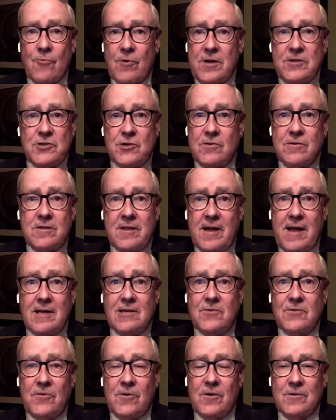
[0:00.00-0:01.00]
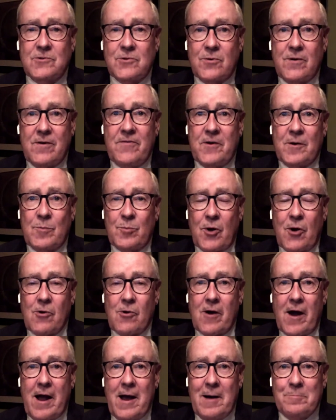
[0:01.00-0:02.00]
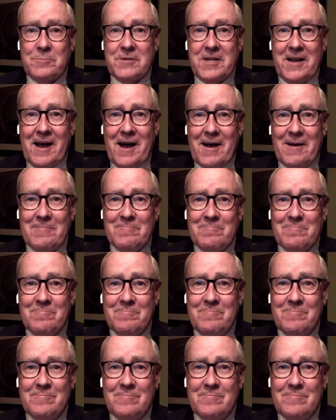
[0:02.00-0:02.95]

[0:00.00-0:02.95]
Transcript: Richard, thanks for a terrific program tonight.